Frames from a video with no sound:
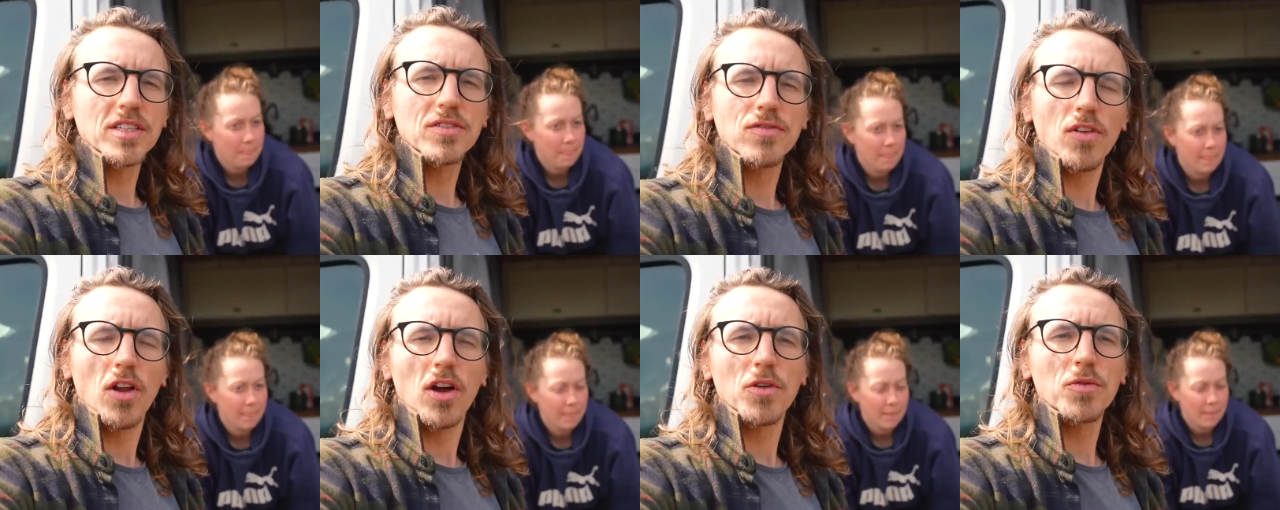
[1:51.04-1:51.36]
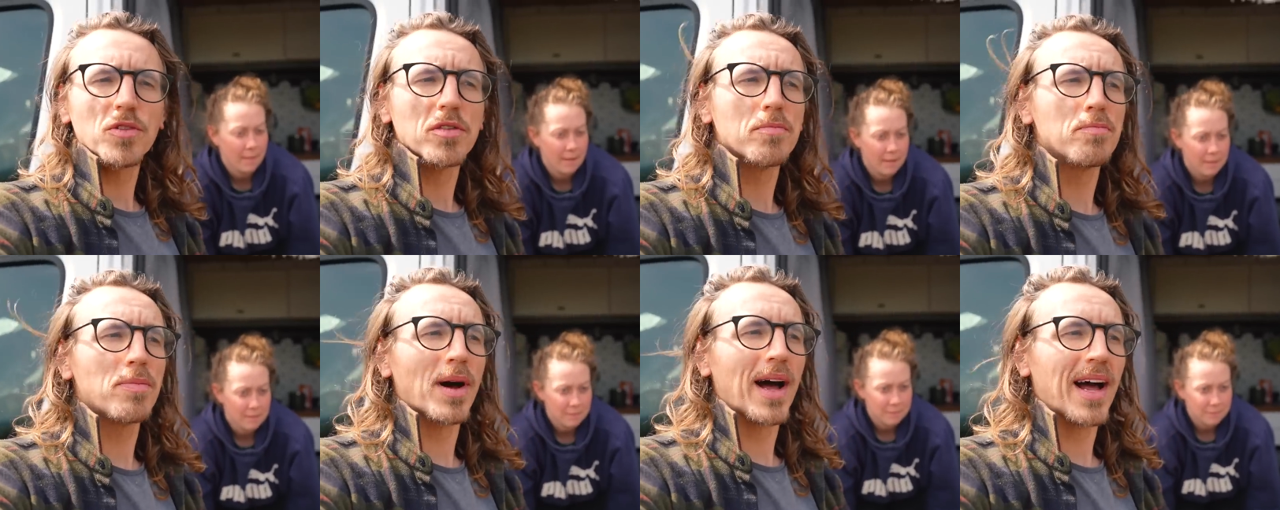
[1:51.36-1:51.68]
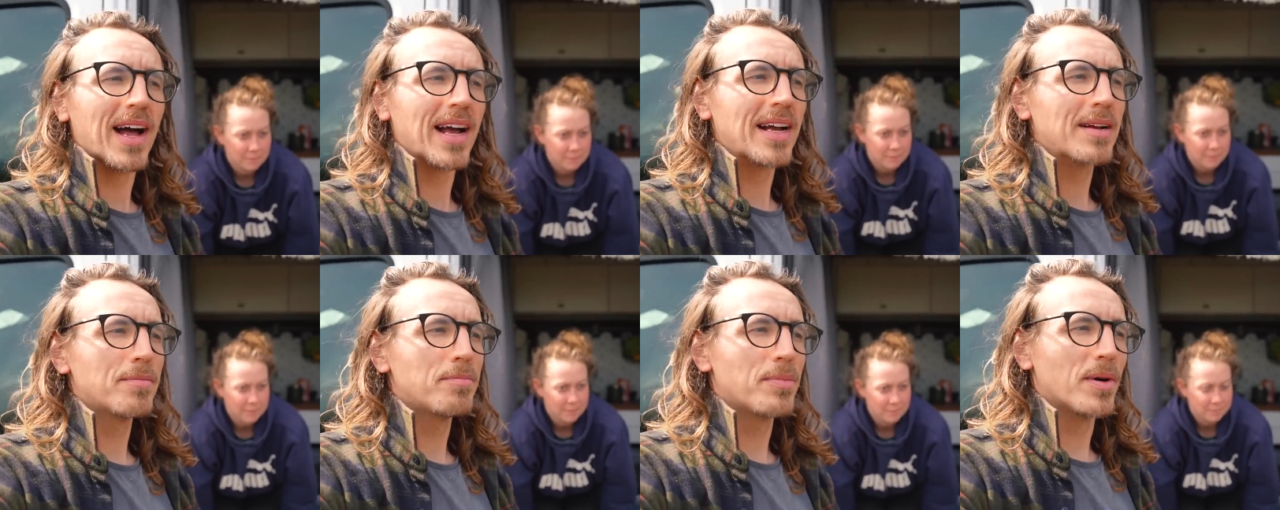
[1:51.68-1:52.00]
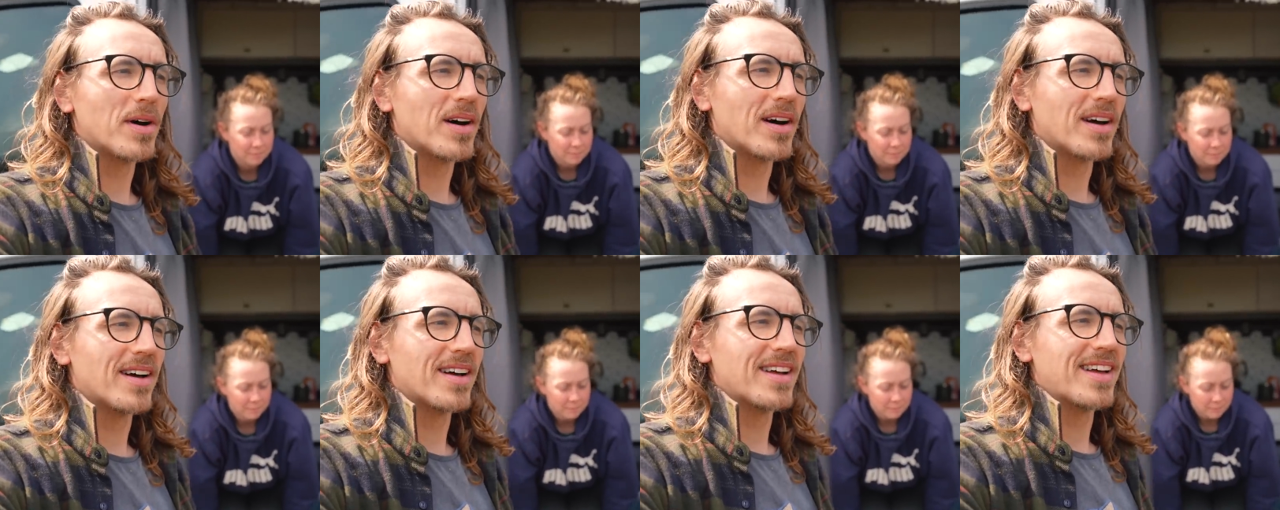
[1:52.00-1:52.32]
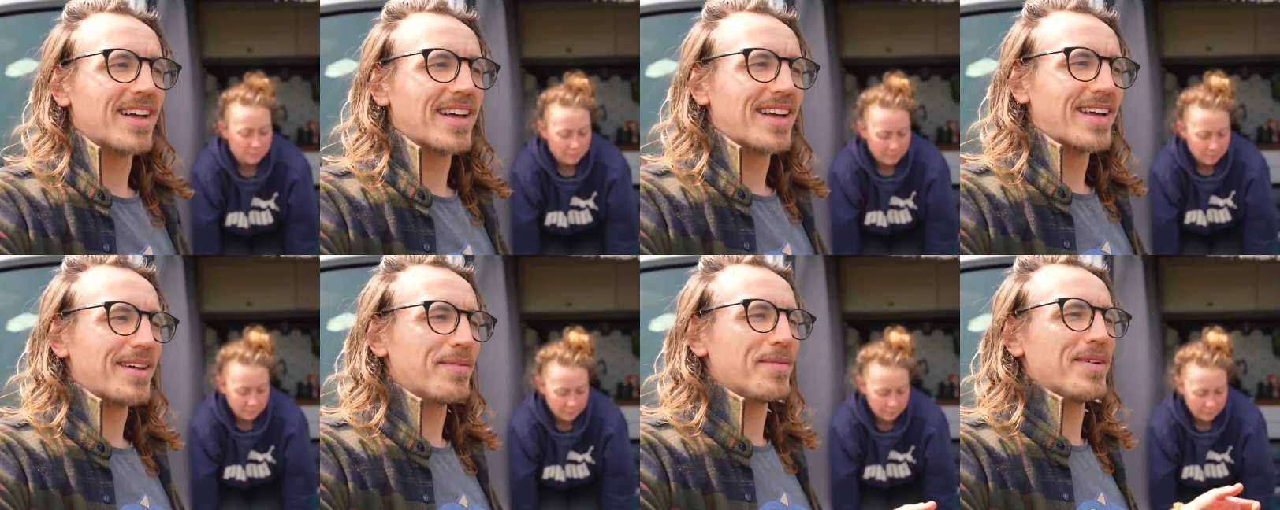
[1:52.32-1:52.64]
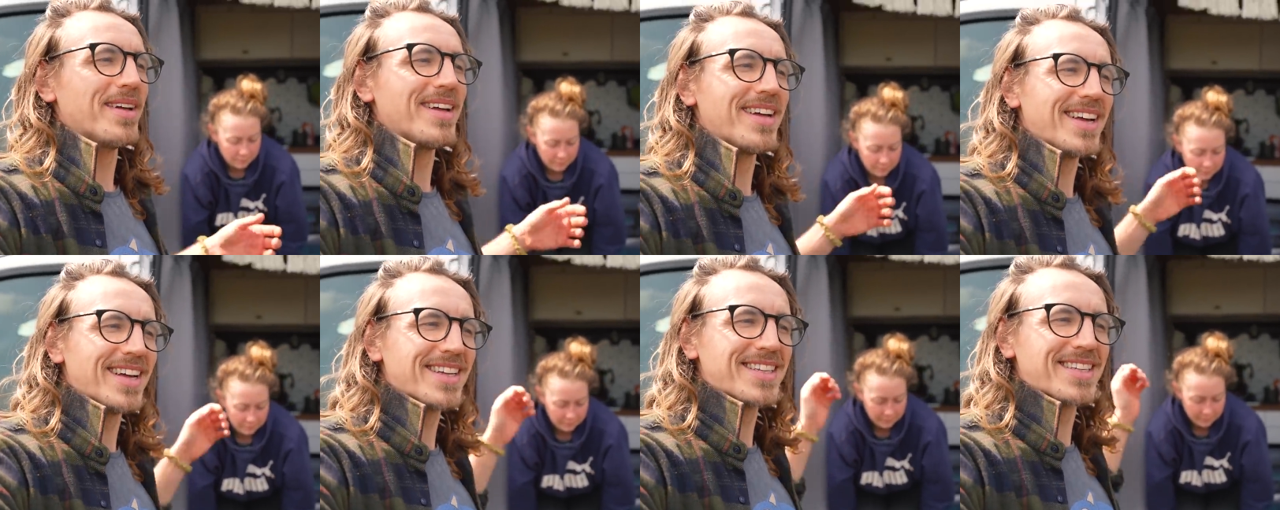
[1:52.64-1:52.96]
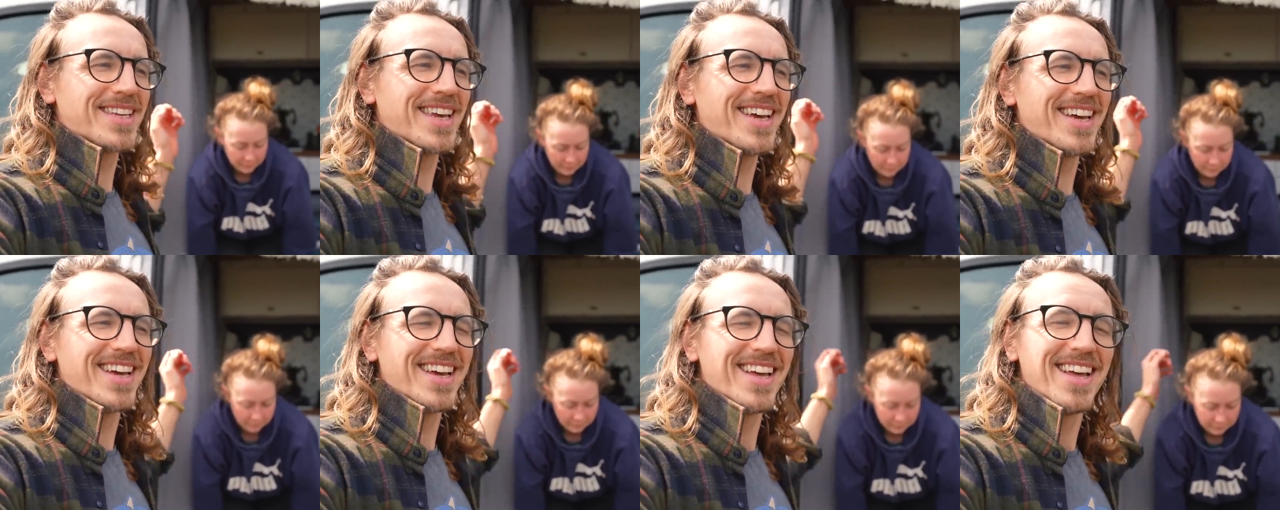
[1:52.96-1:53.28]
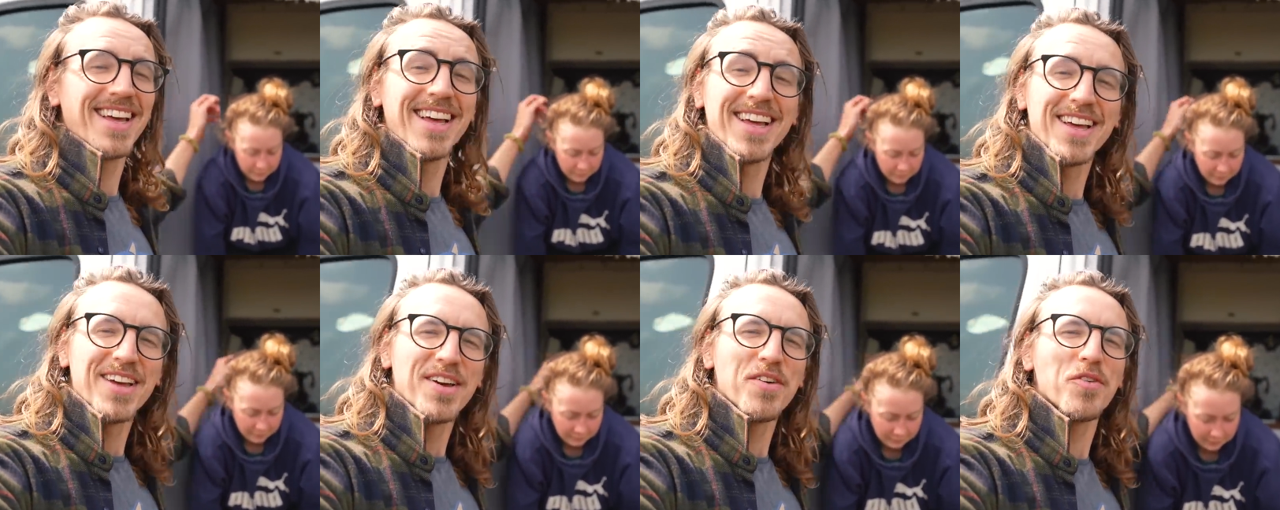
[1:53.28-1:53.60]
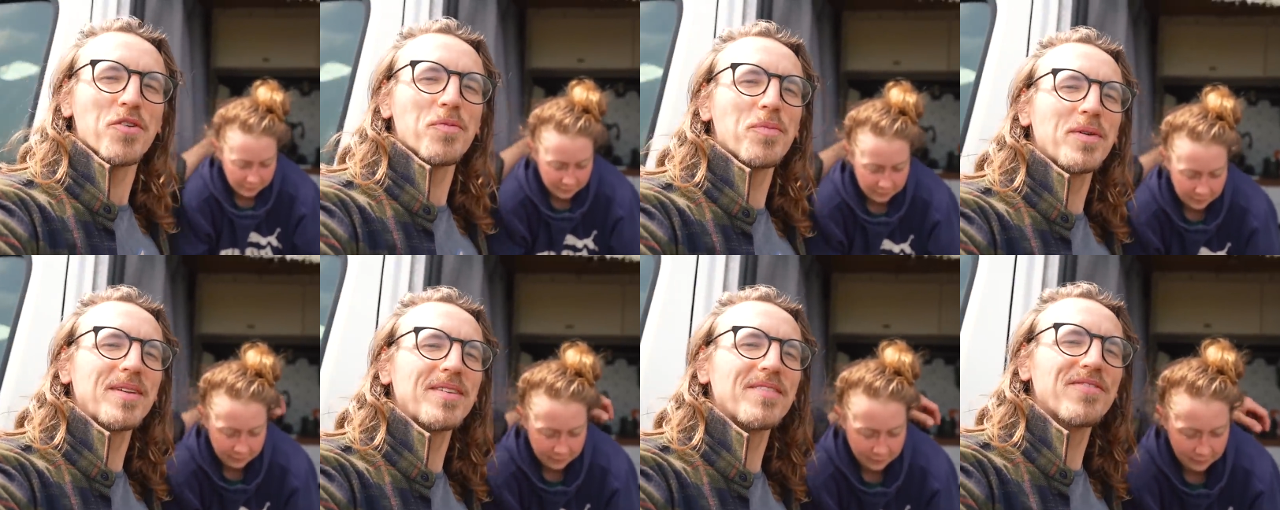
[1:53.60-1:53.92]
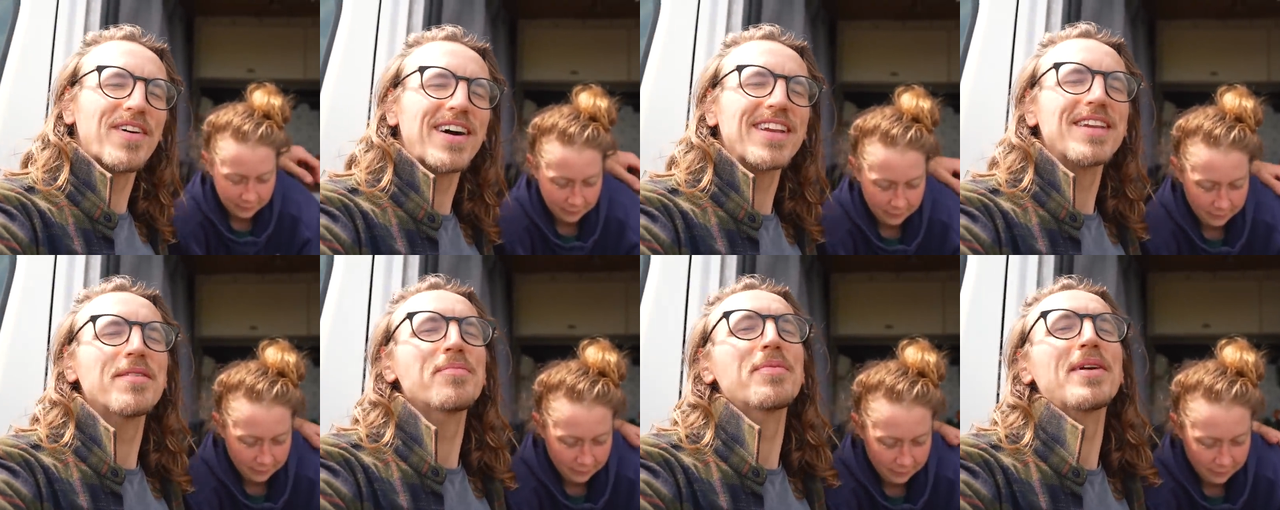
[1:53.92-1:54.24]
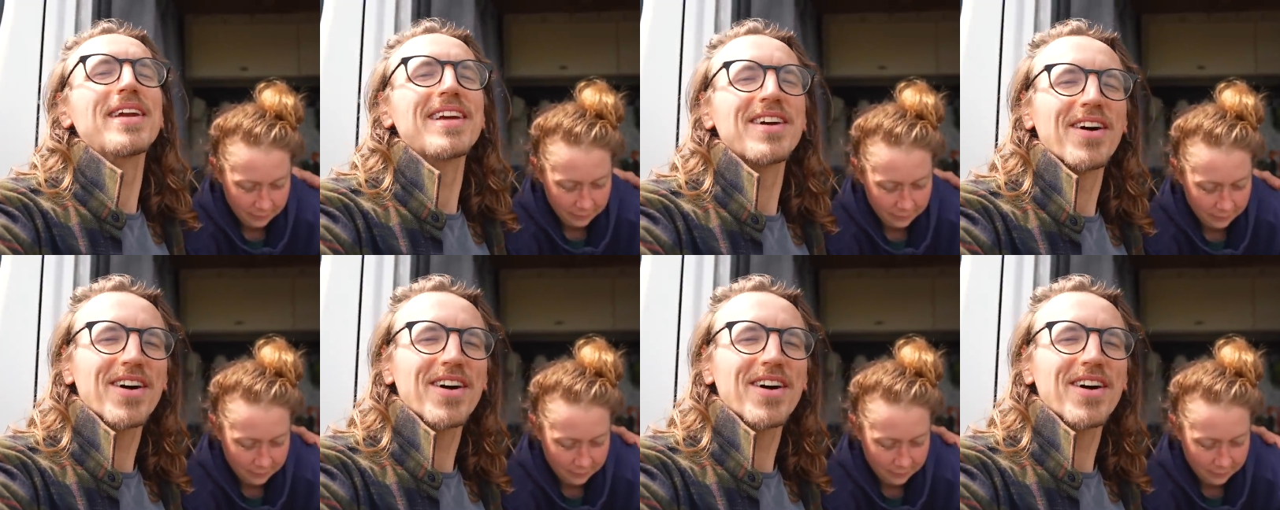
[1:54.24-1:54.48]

Speaker 1: this vlog with a bang, but we've been finding it pretty